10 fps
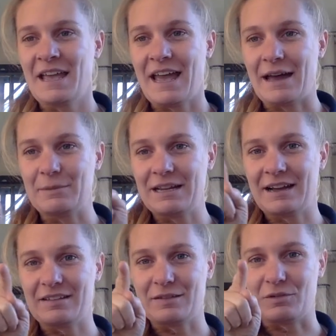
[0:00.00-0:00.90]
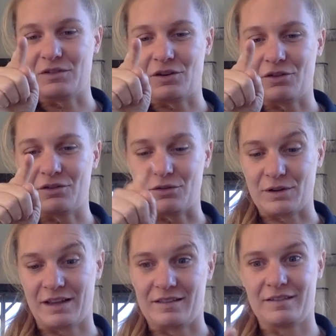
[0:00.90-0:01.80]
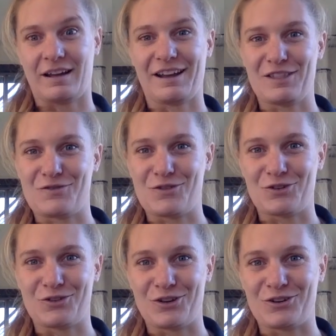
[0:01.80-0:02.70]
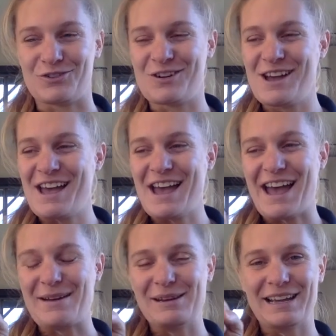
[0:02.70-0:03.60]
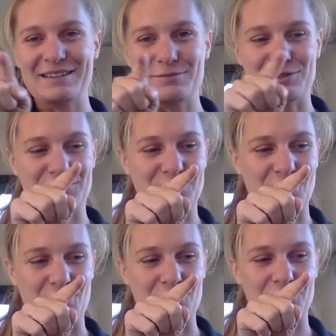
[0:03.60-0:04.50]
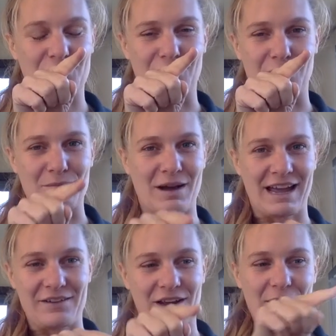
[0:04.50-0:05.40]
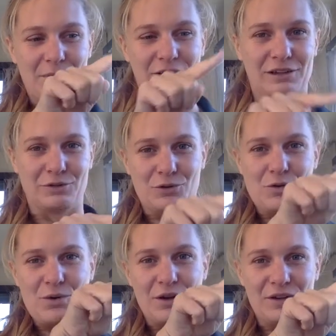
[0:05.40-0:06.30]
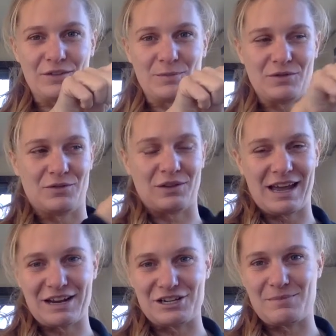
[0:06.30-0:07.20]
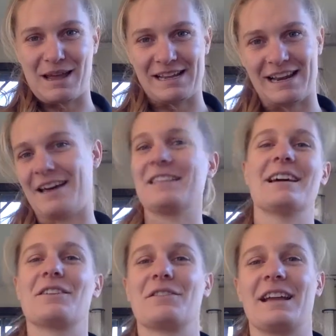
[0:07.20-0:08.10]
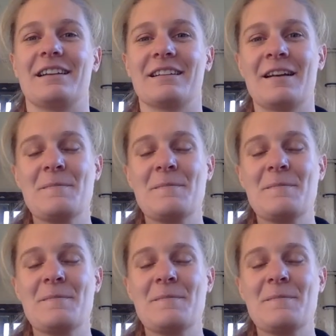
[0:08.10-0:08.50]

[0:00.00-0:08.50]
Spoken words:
how many customers go through and get stuck at the first hurdle. How many customers flow through and might have a couple of little quirks before they actually make it out the other end?